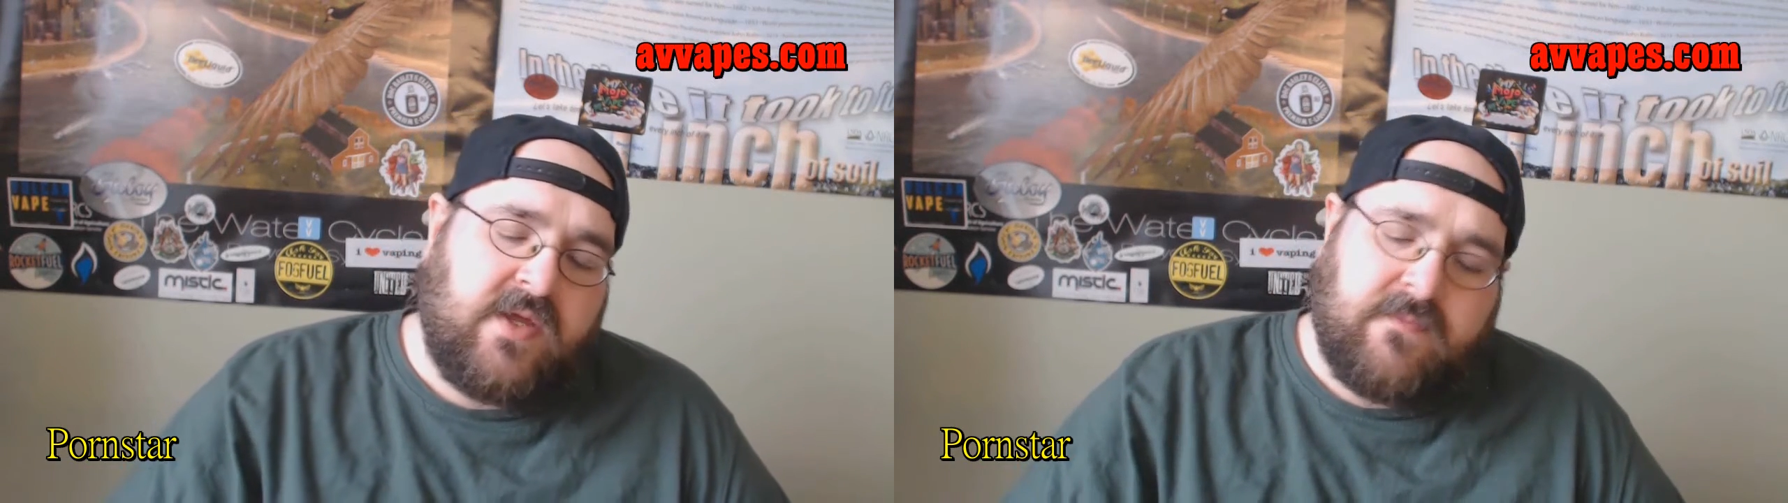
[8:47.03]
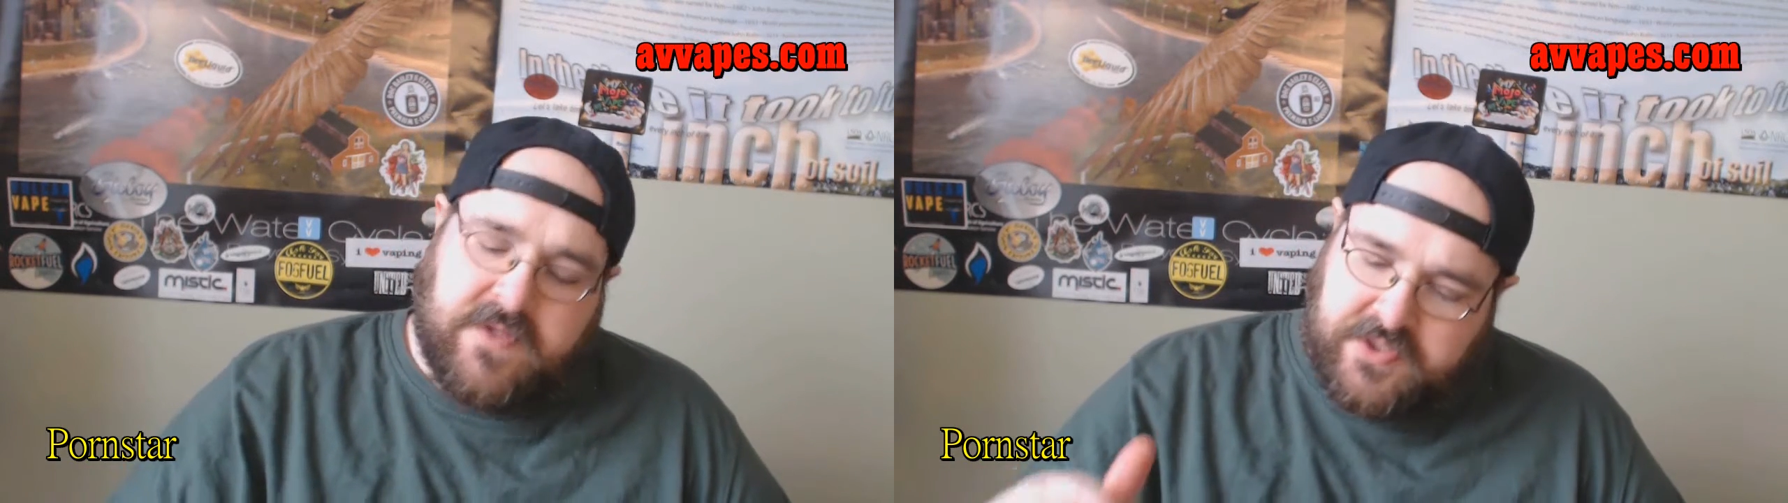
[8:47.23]

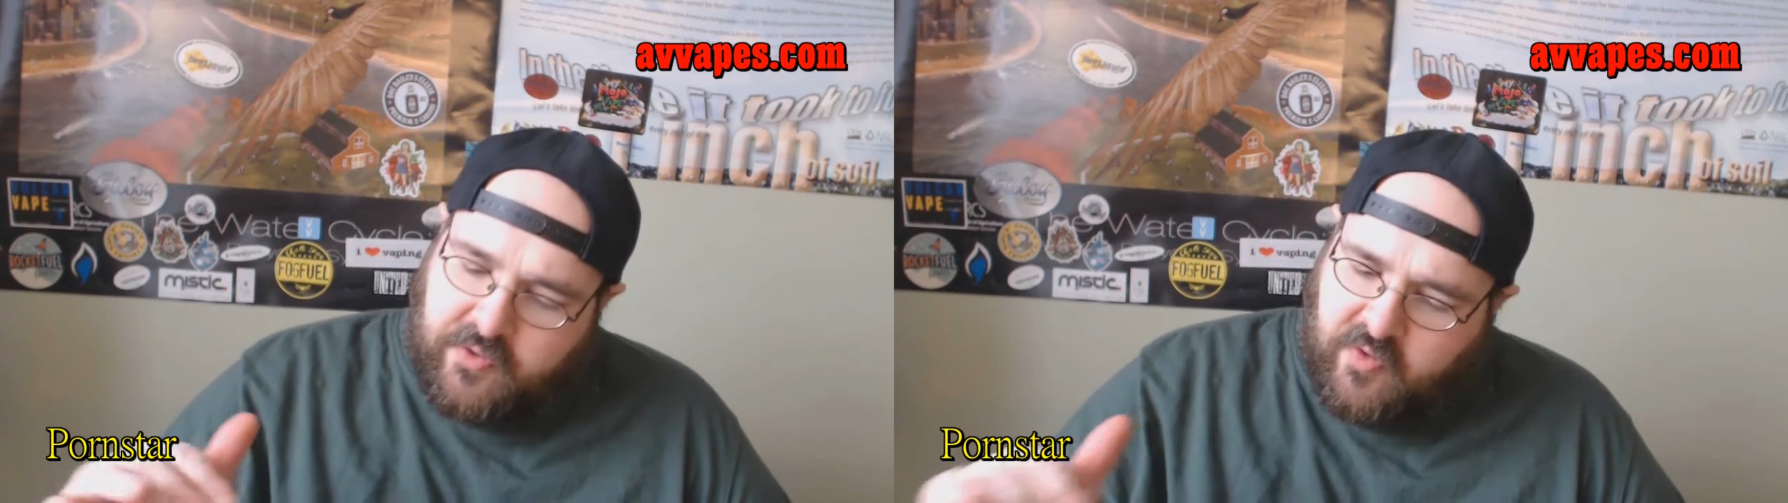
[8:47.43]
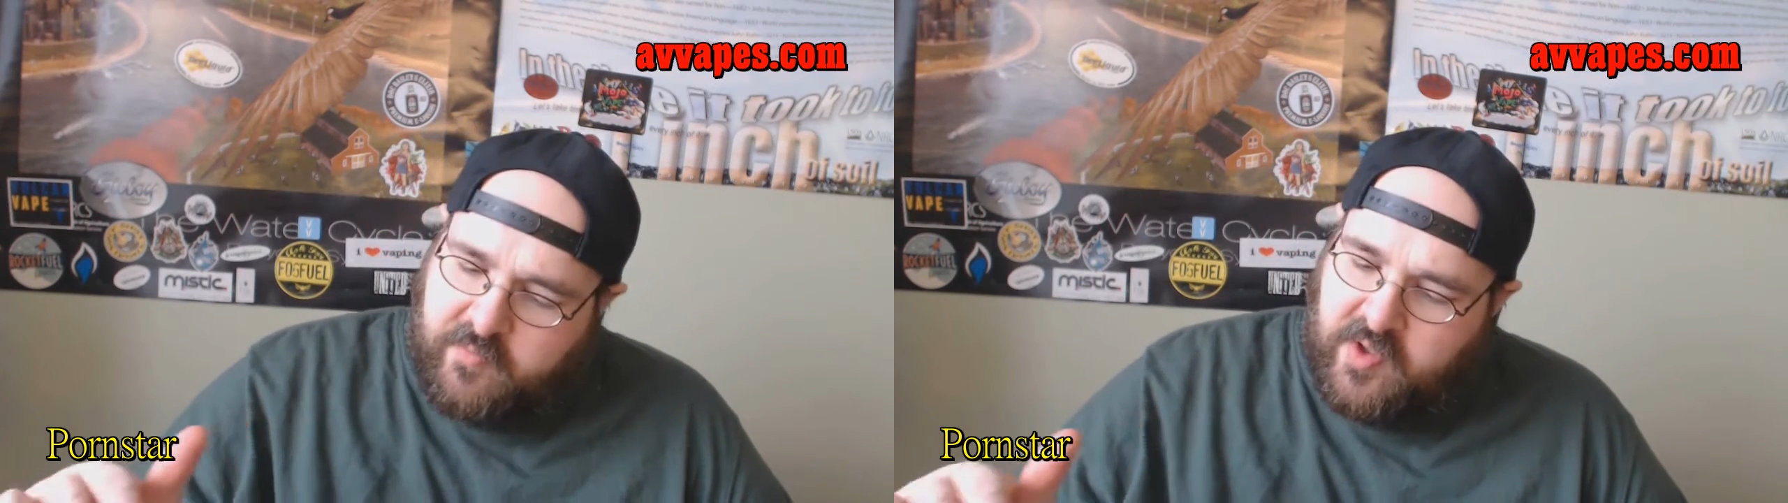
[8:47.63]
Now, if the
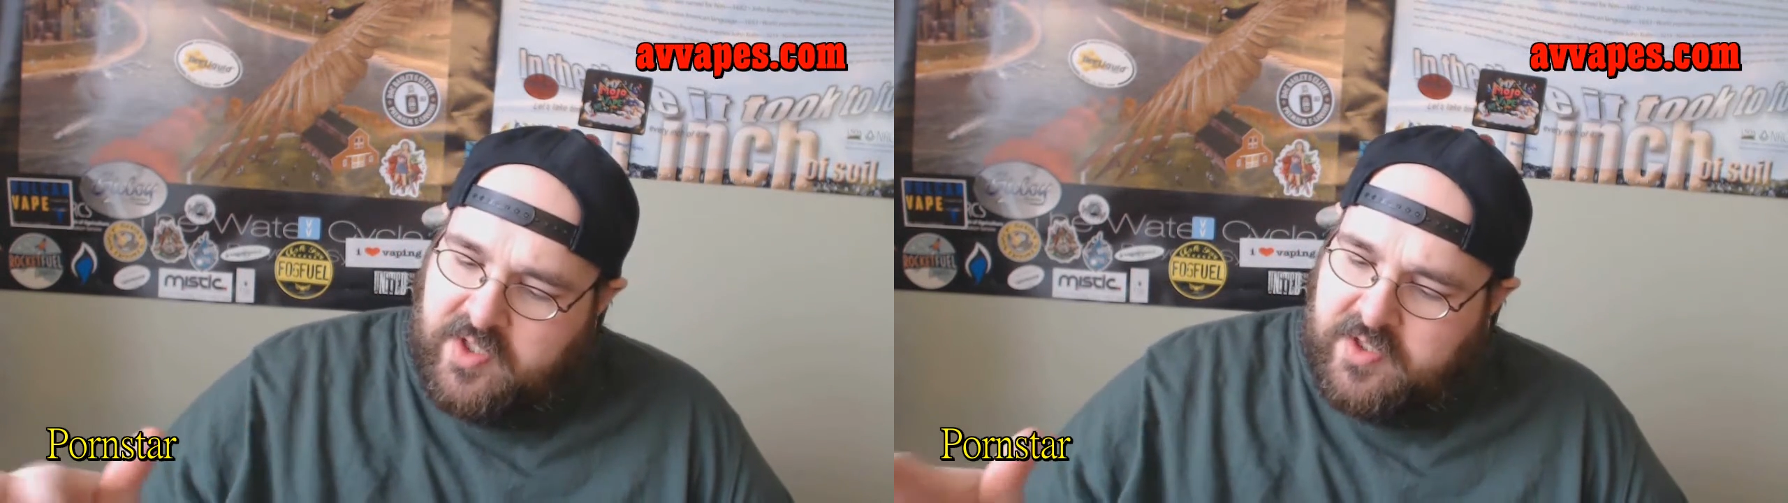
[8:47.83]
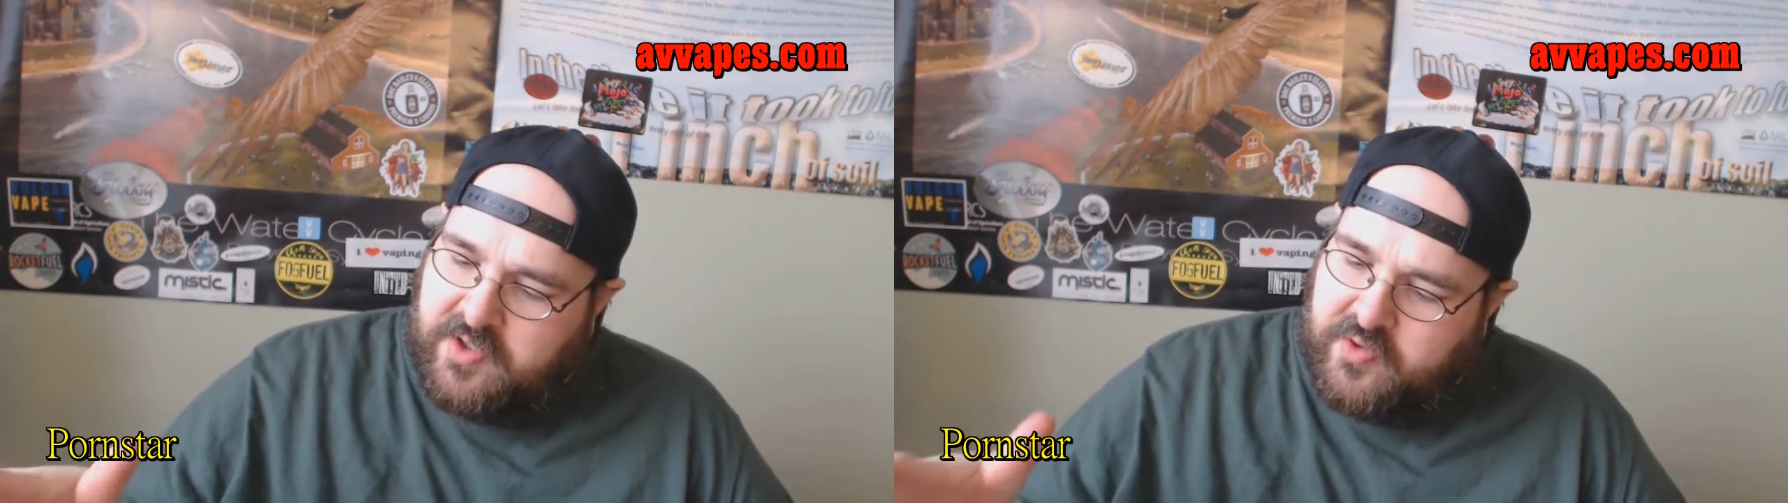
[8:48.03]

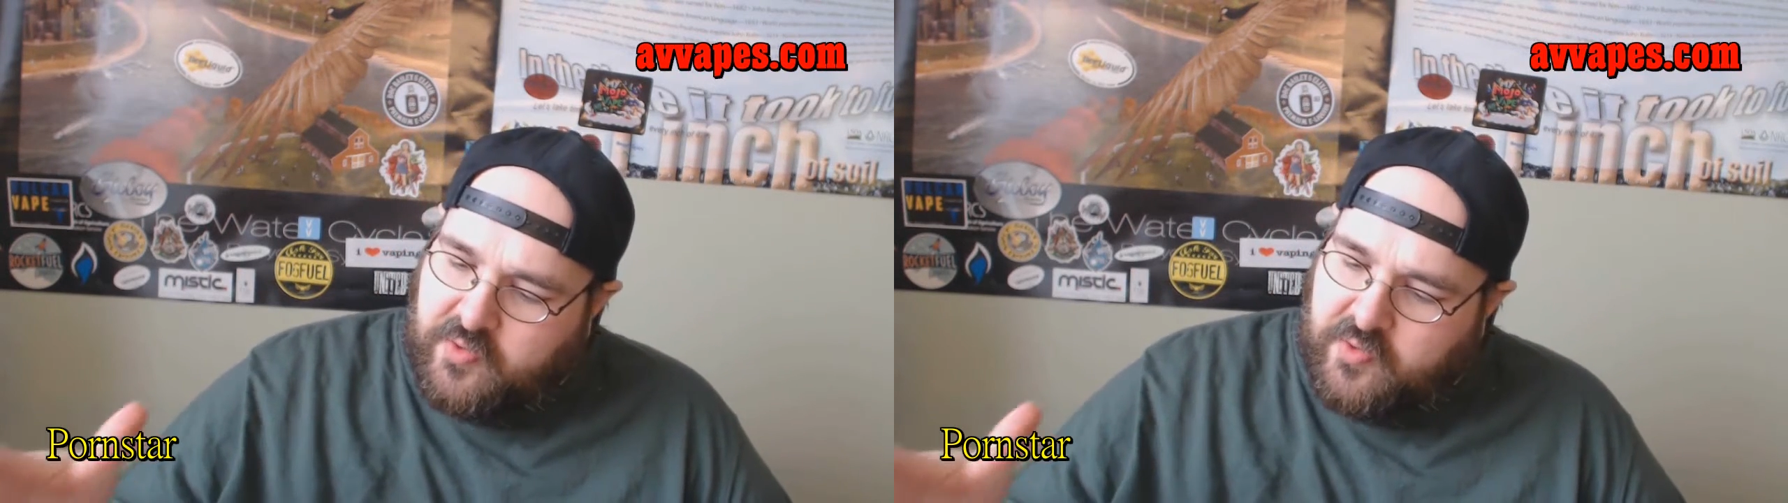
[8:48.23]
strawberry and the